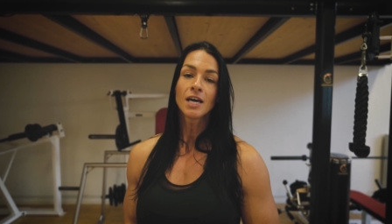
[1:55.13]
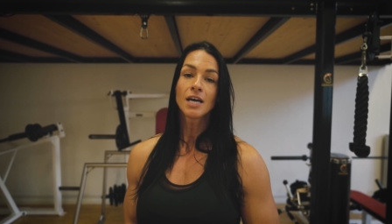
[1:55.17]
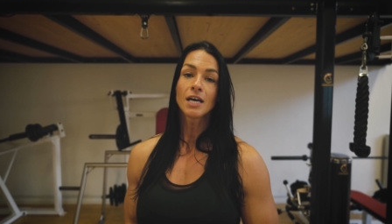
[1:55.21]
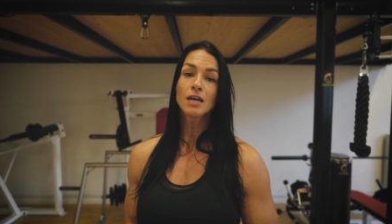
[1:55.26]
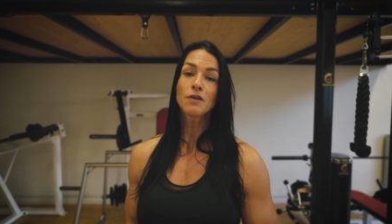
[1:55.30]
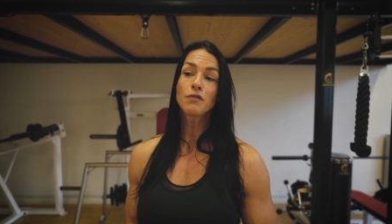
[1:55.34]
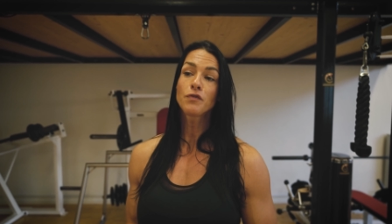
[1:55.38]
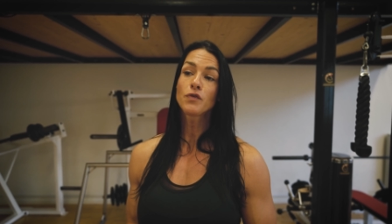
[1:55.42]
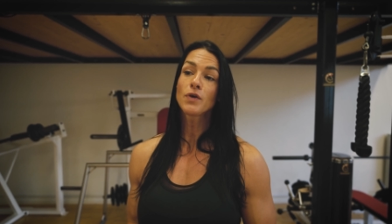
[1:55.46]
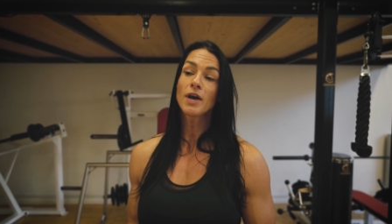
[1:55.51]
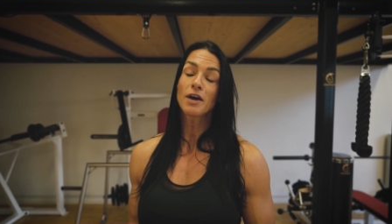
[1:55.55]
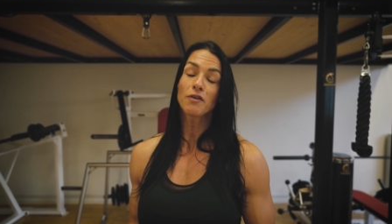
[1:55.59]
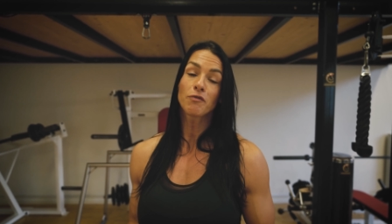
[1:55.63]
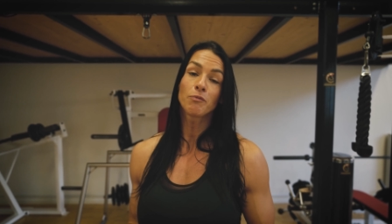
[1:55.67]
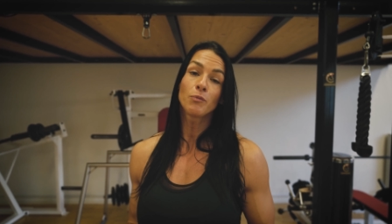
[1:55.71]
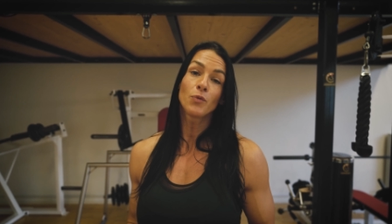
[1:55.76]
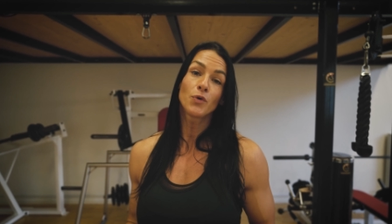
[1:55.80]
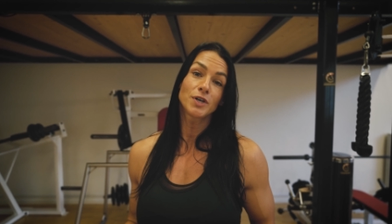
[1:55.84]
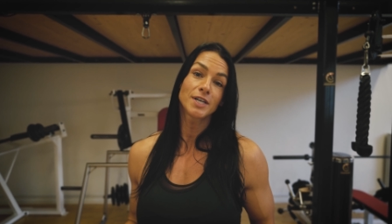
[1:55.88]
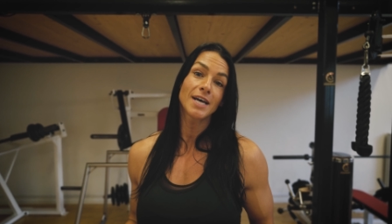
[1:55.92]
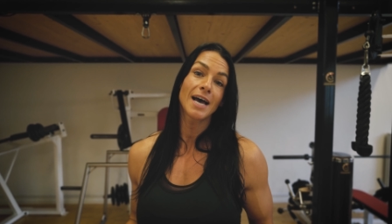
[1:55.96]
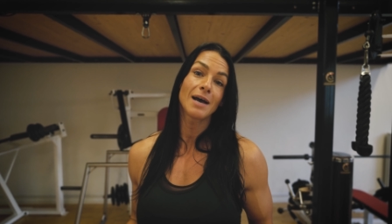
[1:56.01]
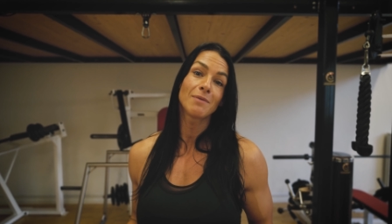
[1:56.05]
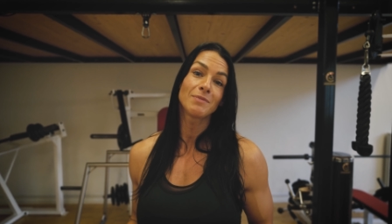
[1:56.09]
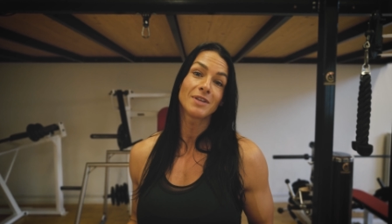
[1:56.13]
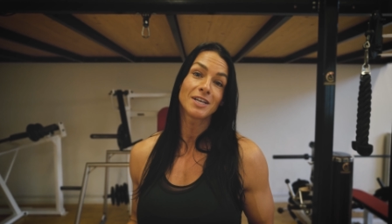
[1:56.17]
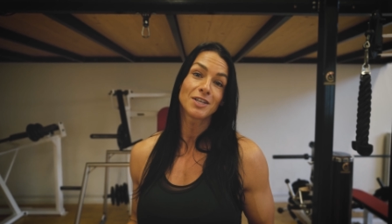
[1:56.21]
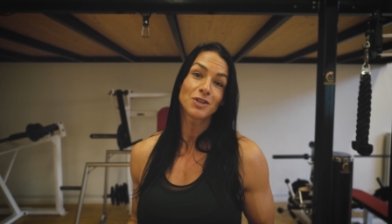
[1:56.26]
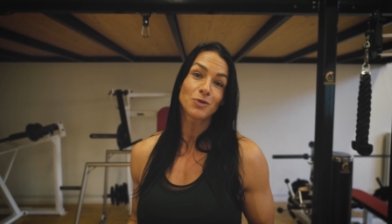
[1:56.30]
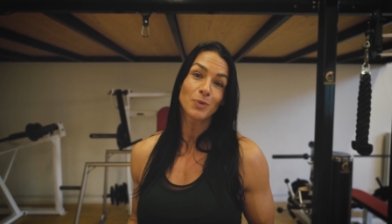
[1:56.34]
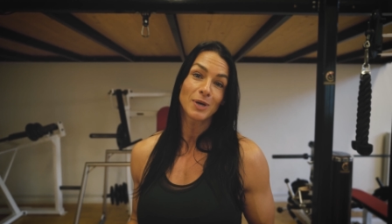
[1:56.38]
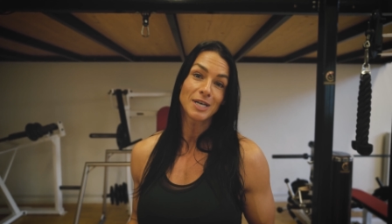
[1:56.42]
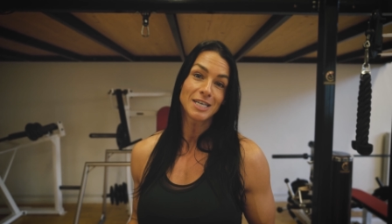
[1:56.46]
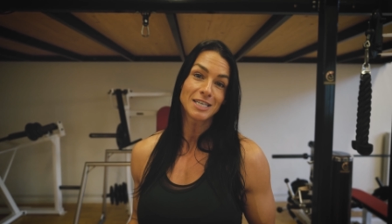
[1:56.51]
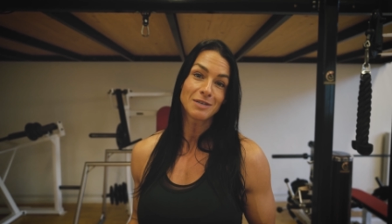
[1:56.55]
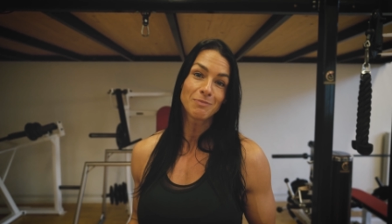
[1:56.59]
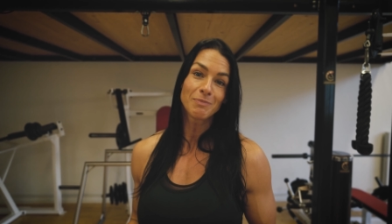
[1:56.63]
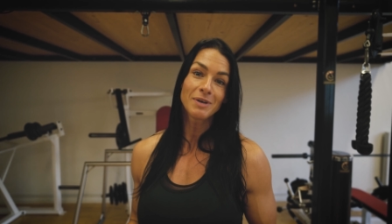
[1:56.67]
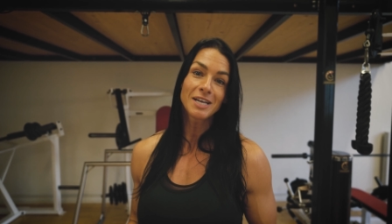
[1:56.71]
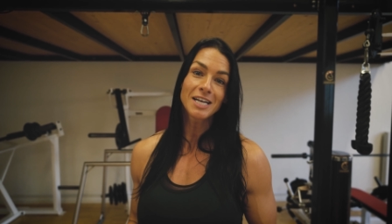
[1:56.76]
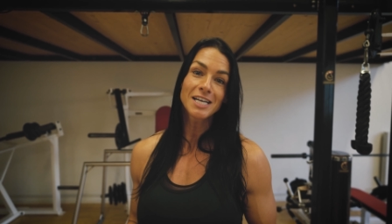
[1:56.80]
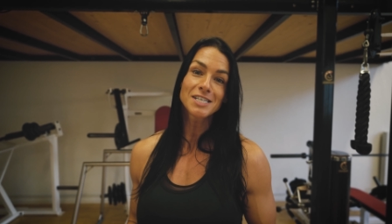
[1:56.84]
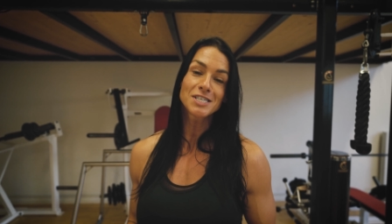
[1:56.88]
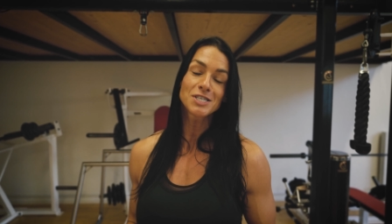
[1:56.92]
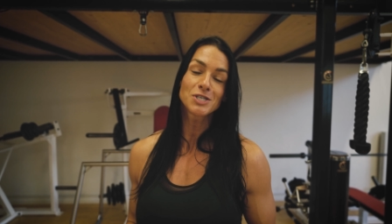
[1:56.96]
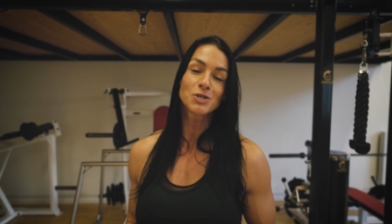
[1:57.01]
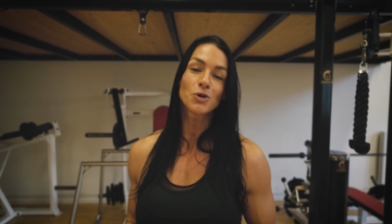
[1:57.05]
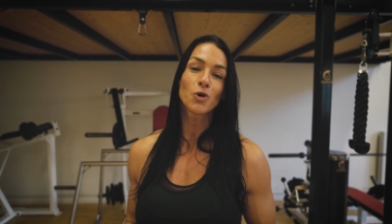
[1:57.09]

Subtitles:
If you have more time than 20 minutes,